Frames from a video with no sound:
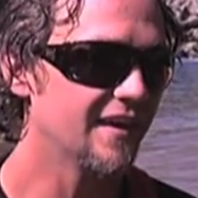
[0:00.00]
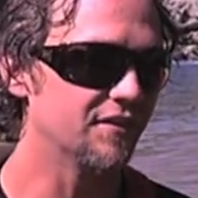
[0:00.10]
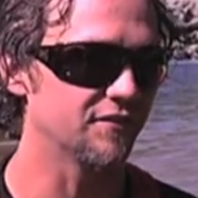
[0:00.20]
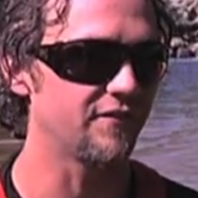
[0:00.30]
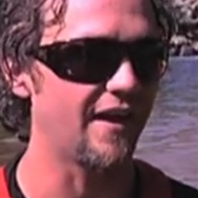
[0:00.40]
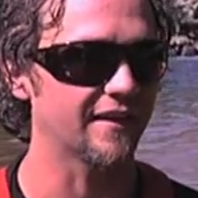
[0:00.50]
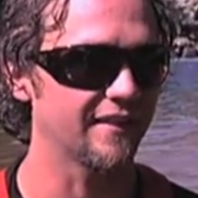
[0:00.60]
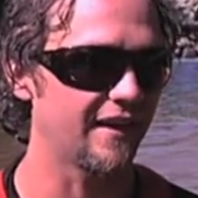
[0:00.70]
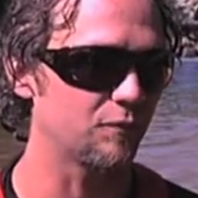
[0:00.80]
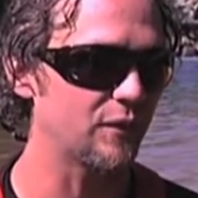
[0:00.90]
is the fact
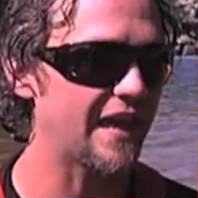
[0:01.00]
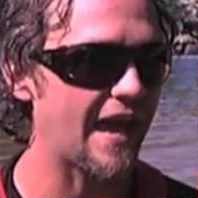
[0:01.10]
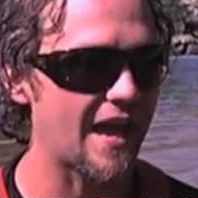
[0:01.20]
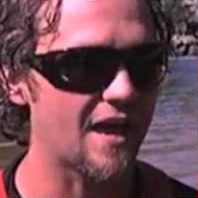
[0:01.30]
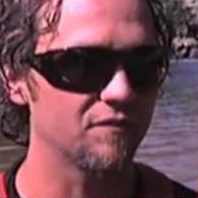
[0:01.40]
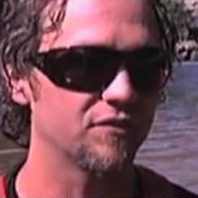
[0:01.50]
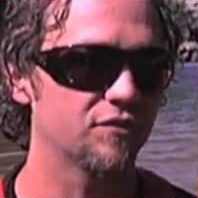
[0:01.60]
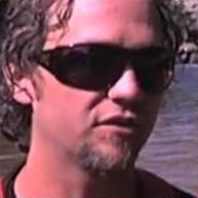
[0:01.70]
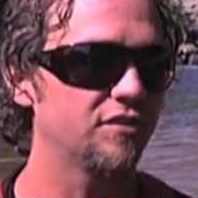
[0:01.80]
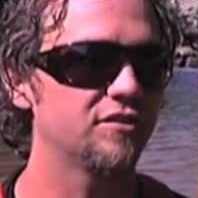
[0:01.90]
that we have
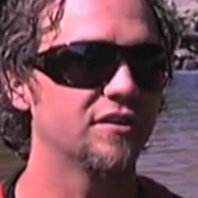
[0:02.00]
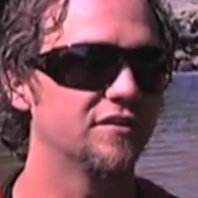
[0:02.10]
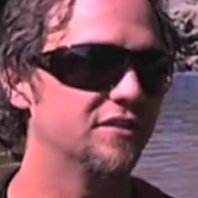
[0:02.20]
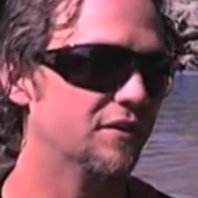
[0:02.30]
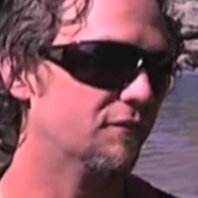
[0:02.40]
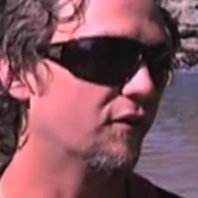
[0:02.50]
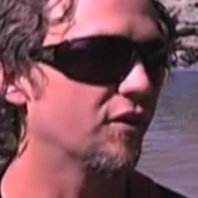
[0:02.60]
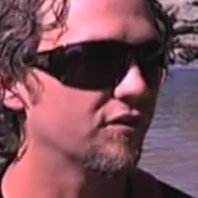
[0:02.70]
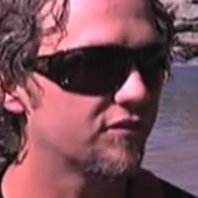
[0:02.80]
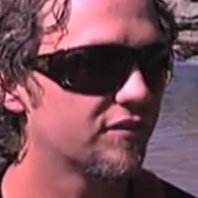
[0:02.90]
such a
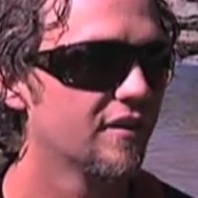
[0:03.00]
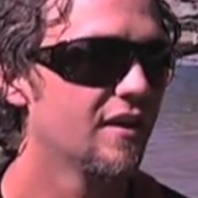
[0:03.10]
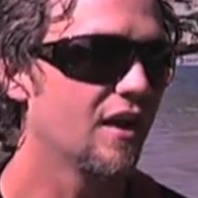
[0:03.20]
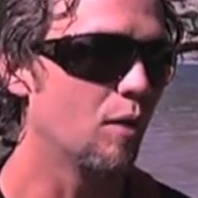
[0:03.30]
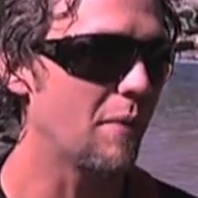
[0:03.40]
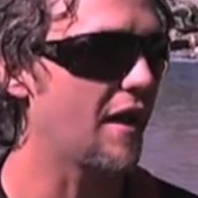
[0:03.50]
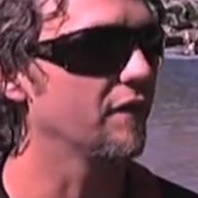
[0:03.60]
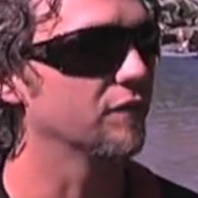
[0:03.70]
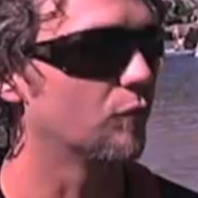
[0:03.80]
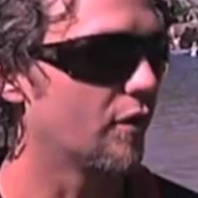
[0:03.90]
diverse
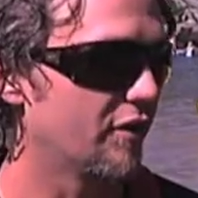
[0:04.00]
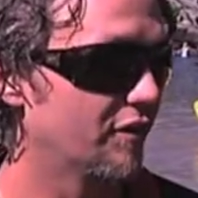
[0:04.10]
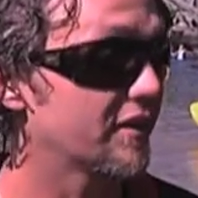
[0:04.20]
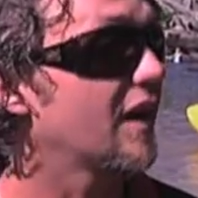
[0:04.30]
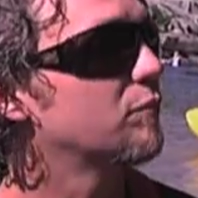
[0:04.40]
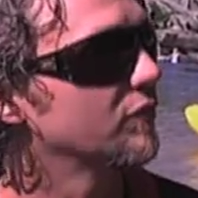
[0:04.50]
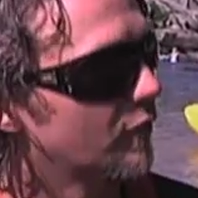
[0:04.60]
amount of water, types